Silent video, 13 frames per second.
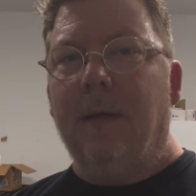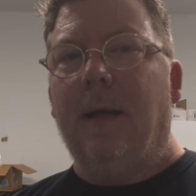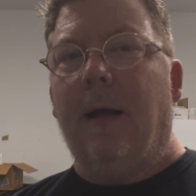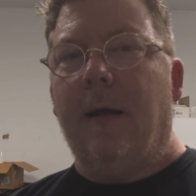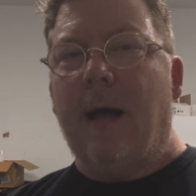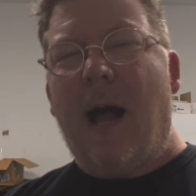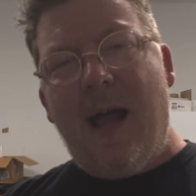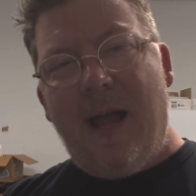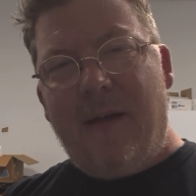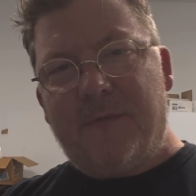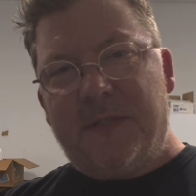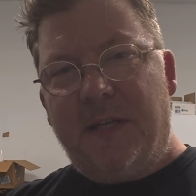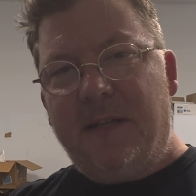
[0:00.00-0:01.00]
I
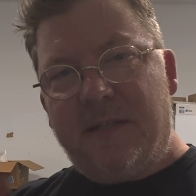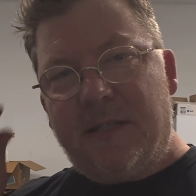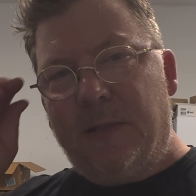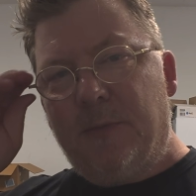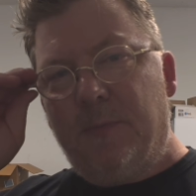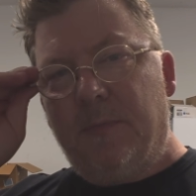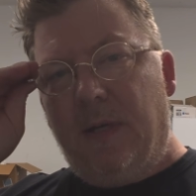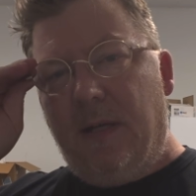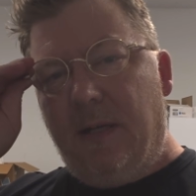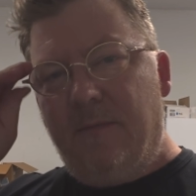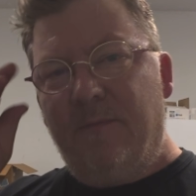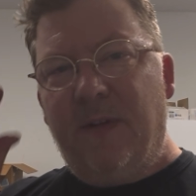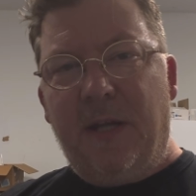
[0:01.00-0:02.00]
have seen some
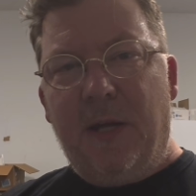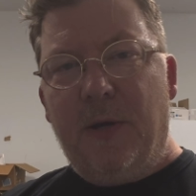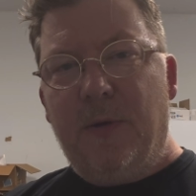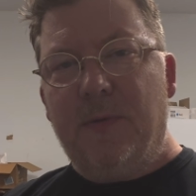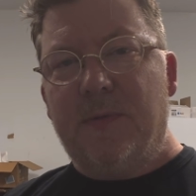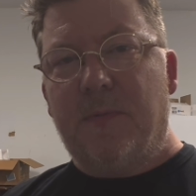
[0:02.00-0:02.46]
videos